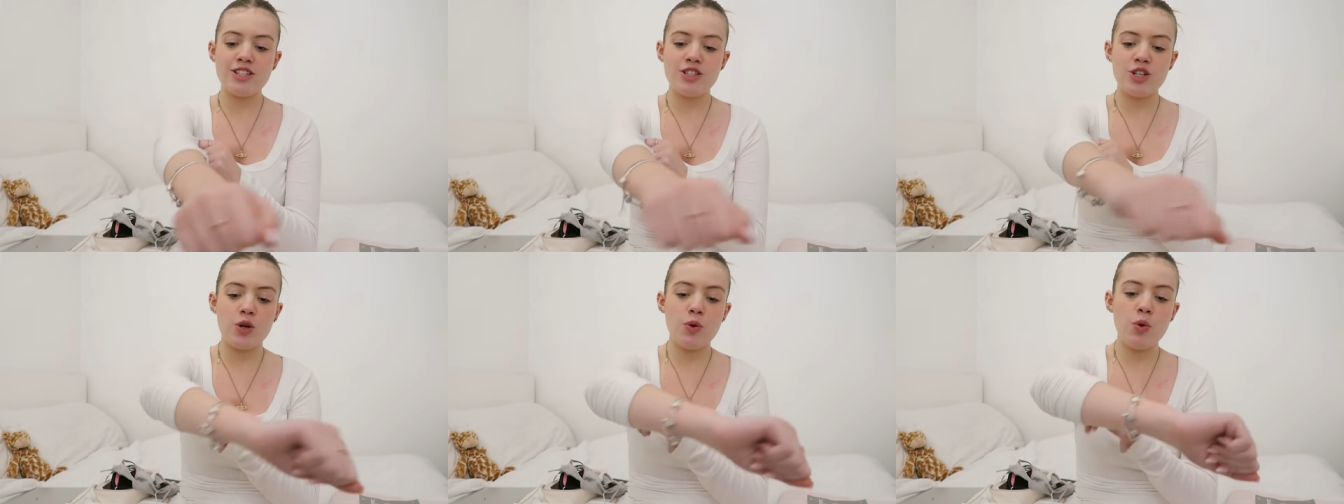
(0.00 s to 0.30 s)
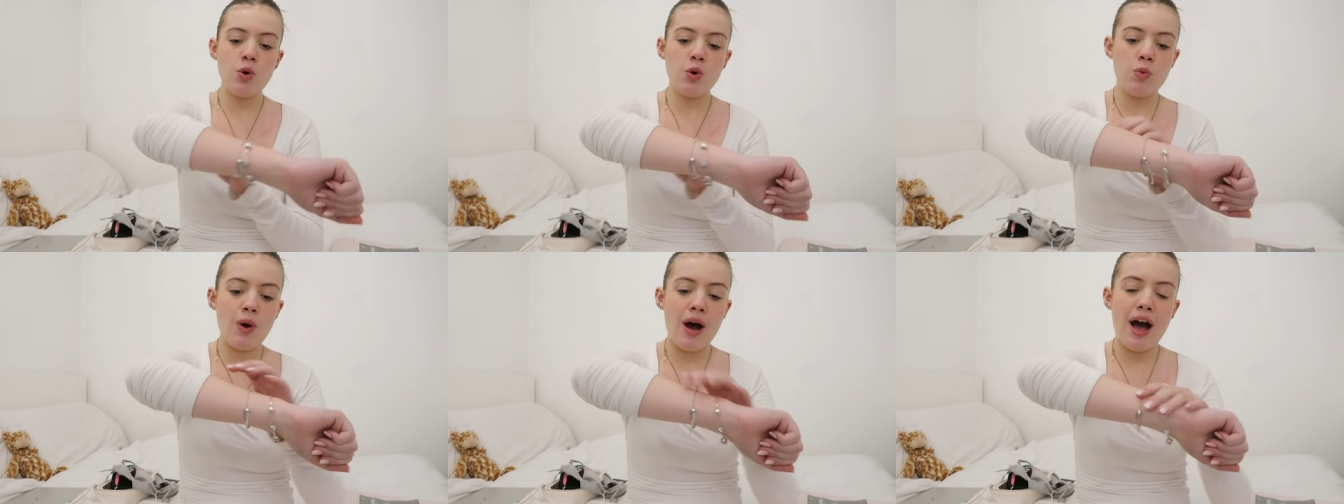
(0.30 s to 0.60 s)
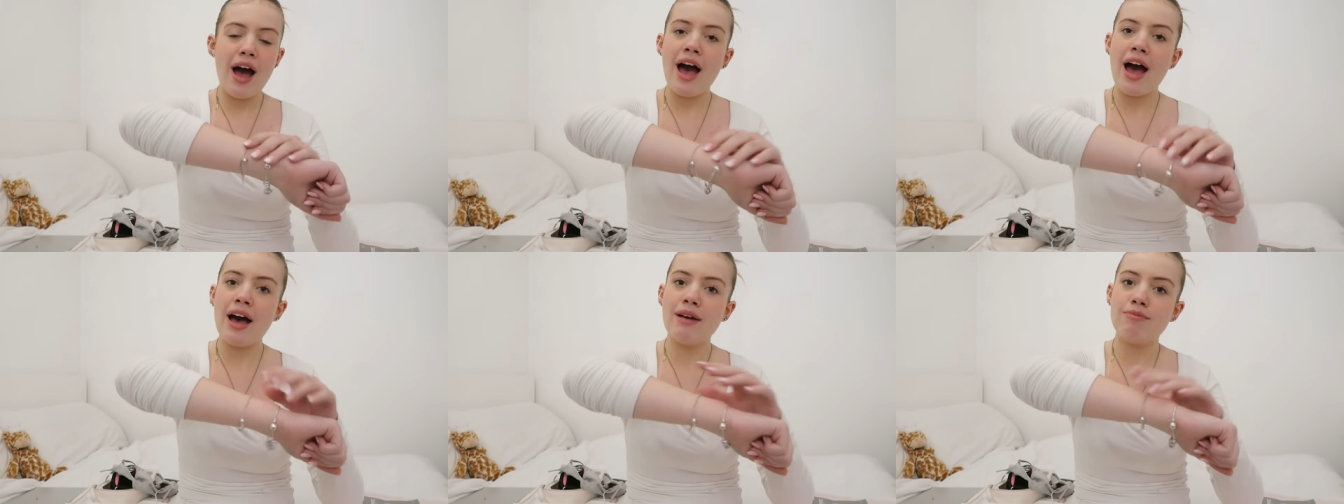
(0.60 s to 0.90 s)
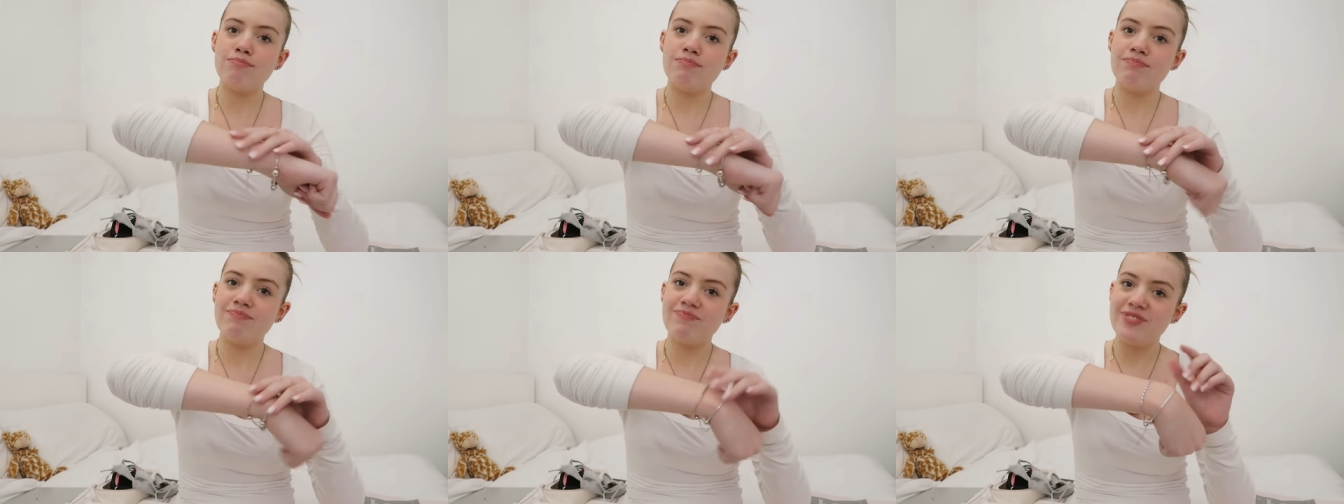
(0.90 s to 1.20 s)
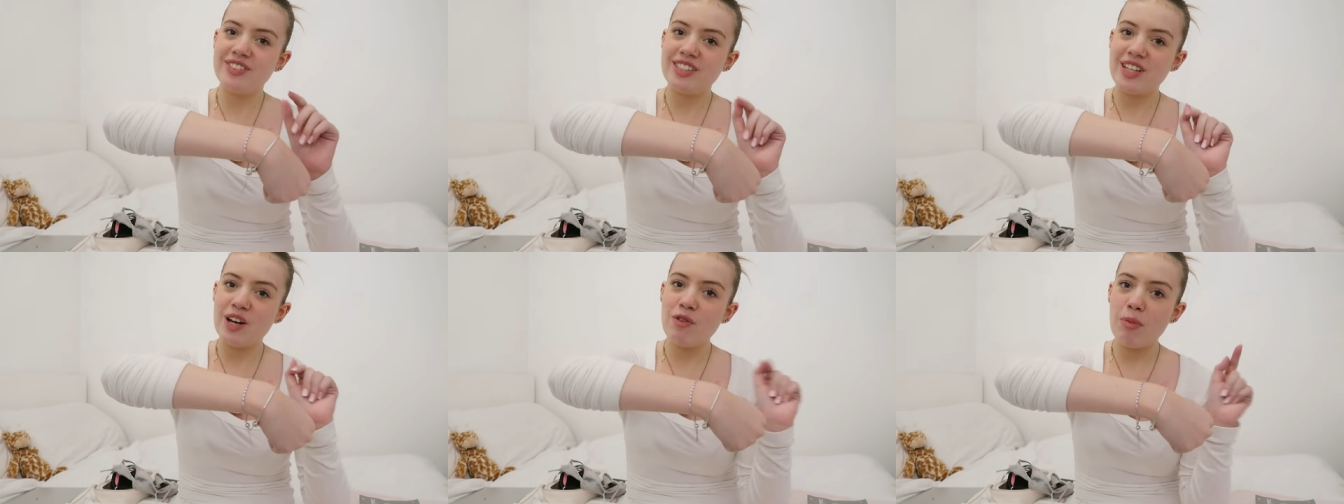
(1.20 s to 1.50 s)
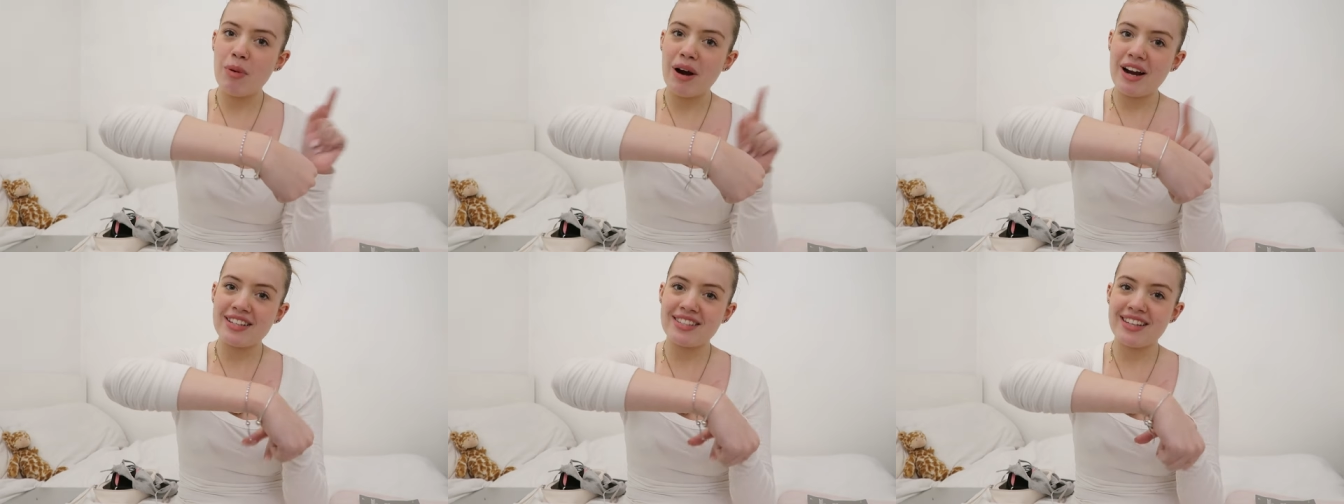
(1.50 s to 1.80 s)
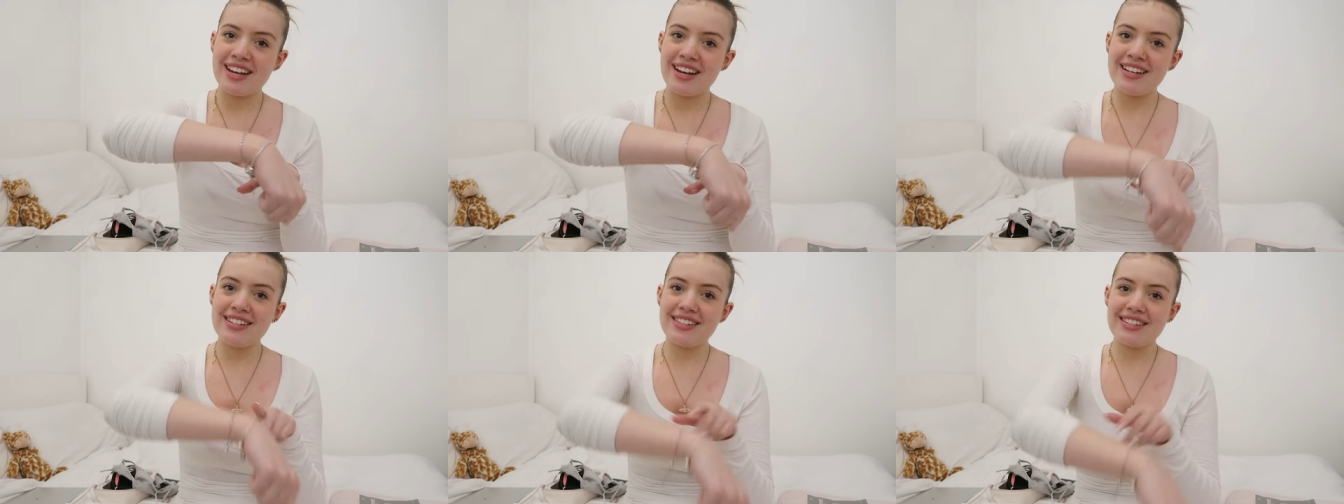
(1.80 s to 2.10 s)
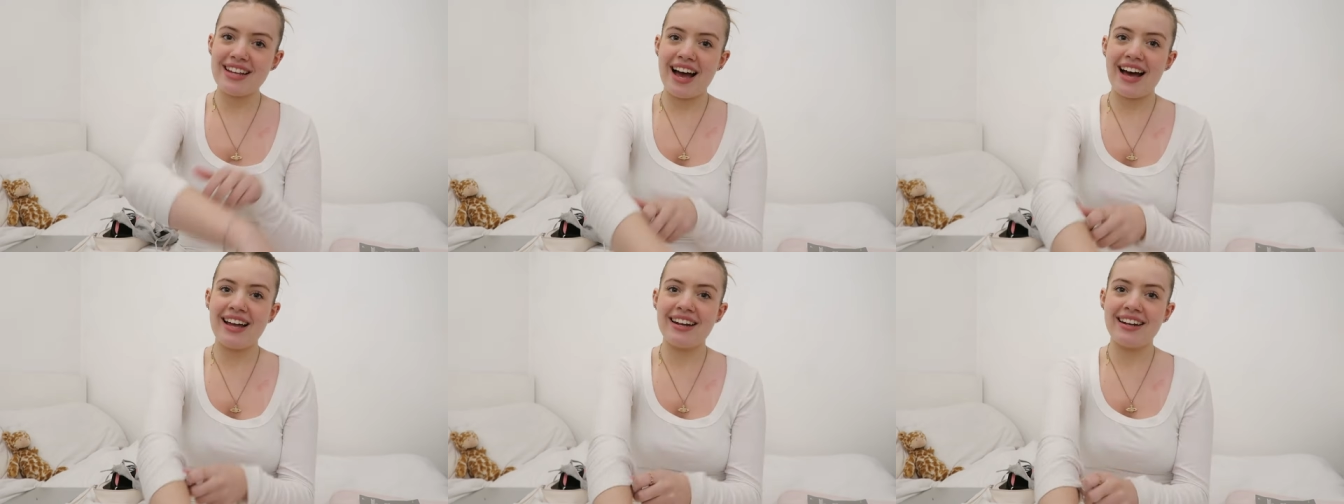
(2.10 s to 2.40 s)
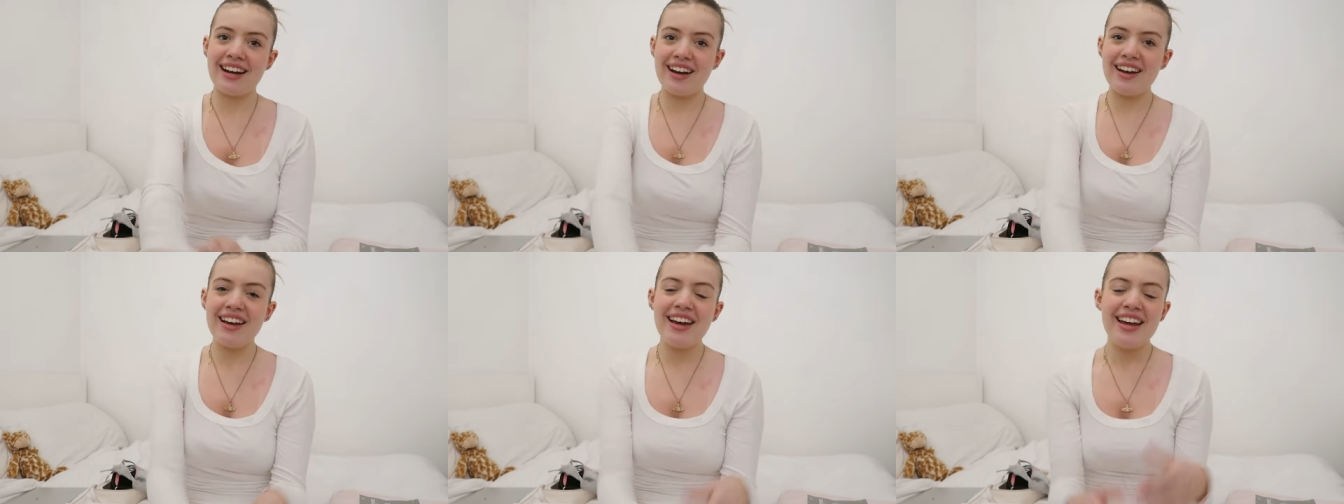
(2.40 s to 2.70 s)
do wear silver bracelets, and